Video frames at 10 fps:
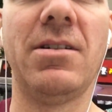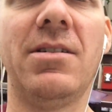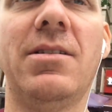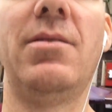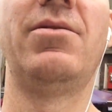Uh,
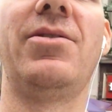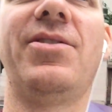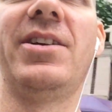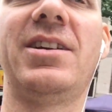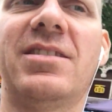
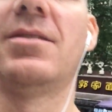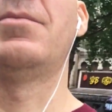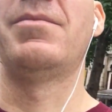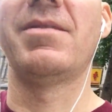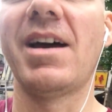there's like some
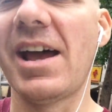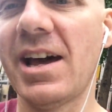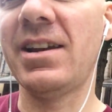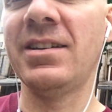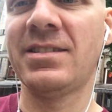
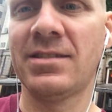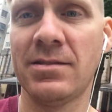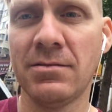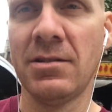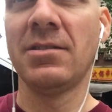anise,
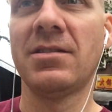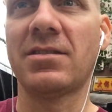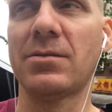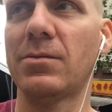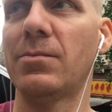
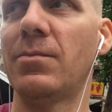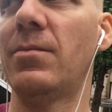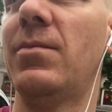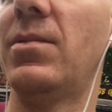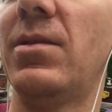some